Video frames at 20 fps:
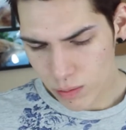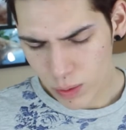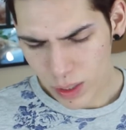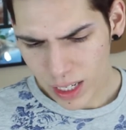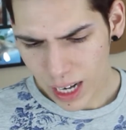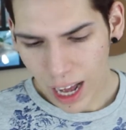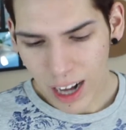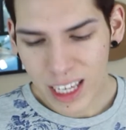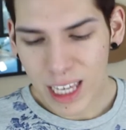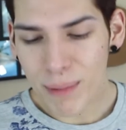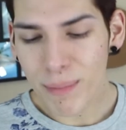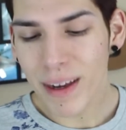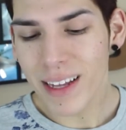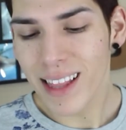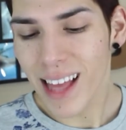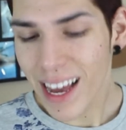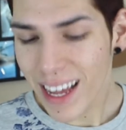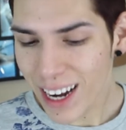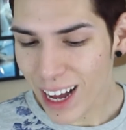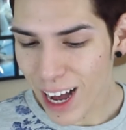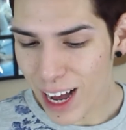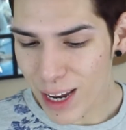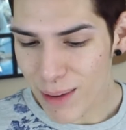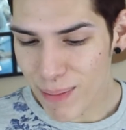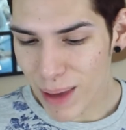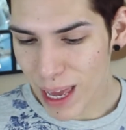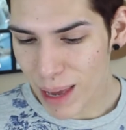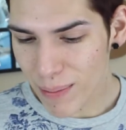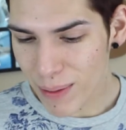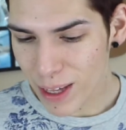But I'll keep my light on,
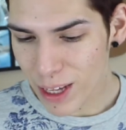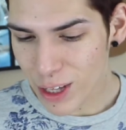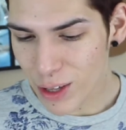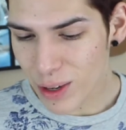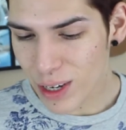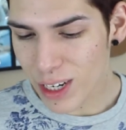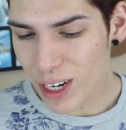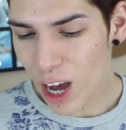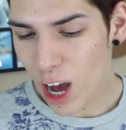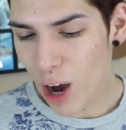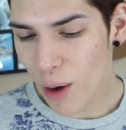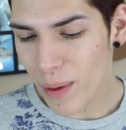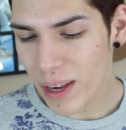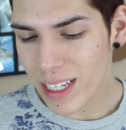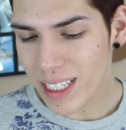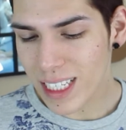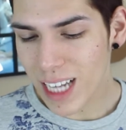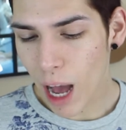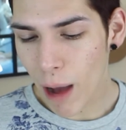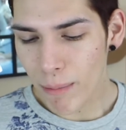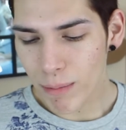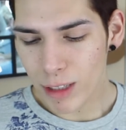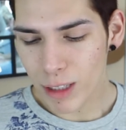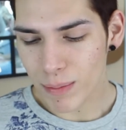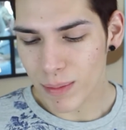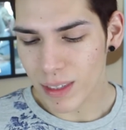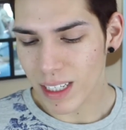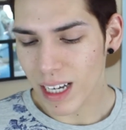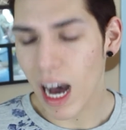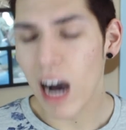baby. You can always come
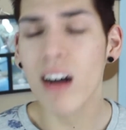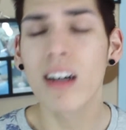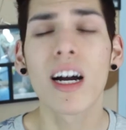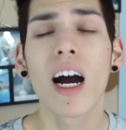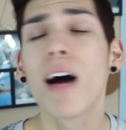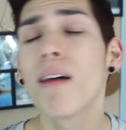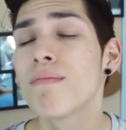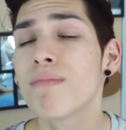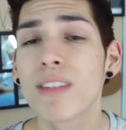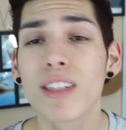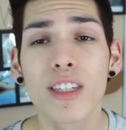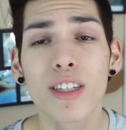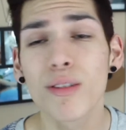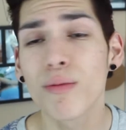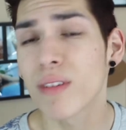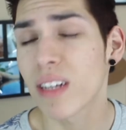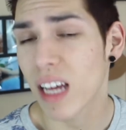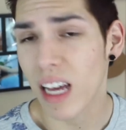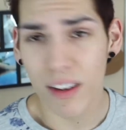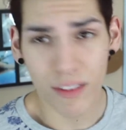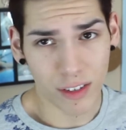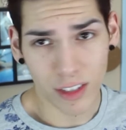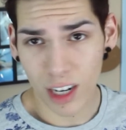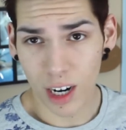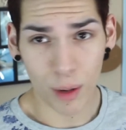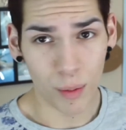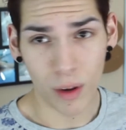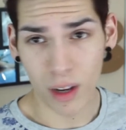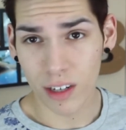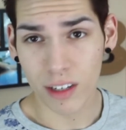to me. I'll come to you whenever
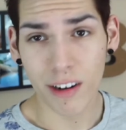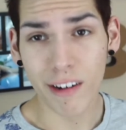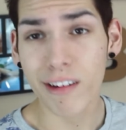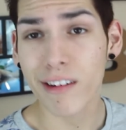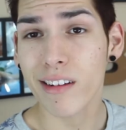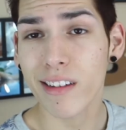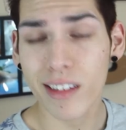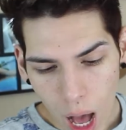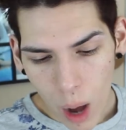I want, Carly.